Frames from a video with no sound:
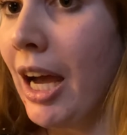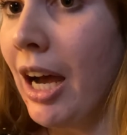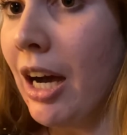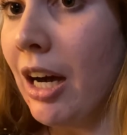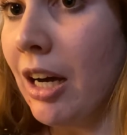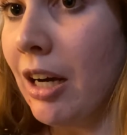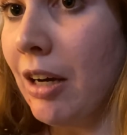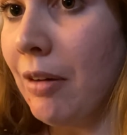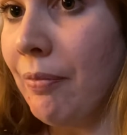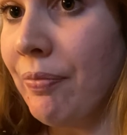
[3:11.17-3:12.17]

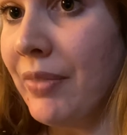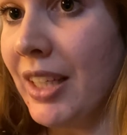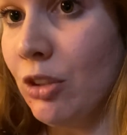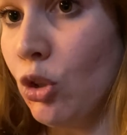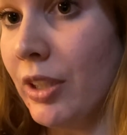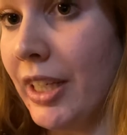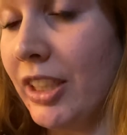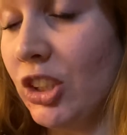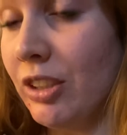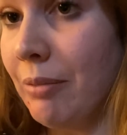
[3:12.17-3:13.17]
um,
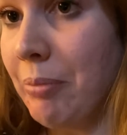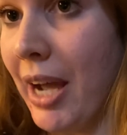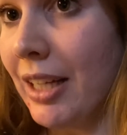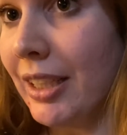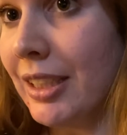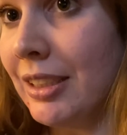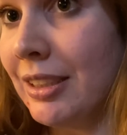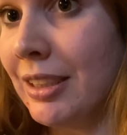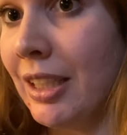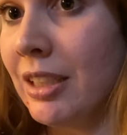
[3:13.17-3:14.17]
incoordination
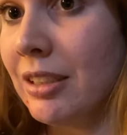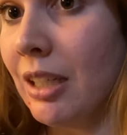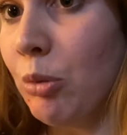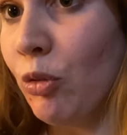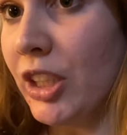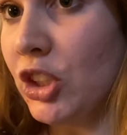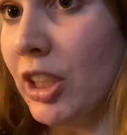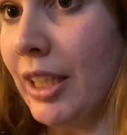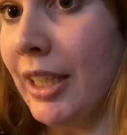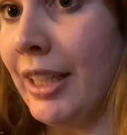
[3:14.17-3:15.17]
imbalance, double
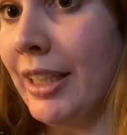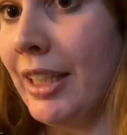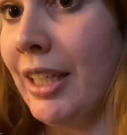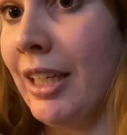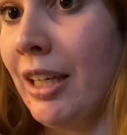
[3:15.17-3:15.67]
vision.